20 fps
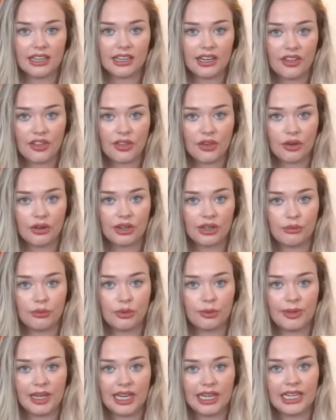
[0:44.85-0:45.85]
I thought it
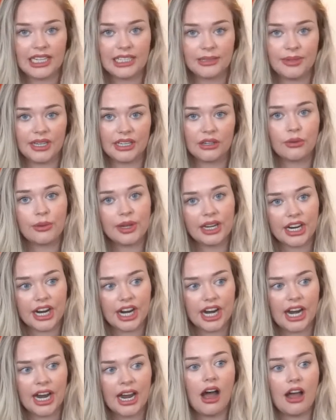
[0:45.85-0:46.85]
would be a little bit
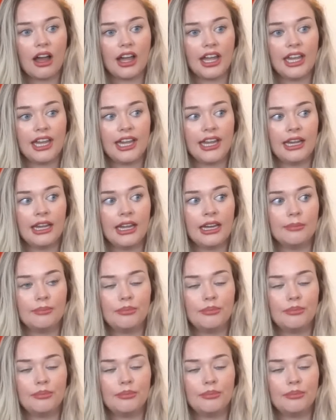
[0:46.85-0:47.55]
quicker. I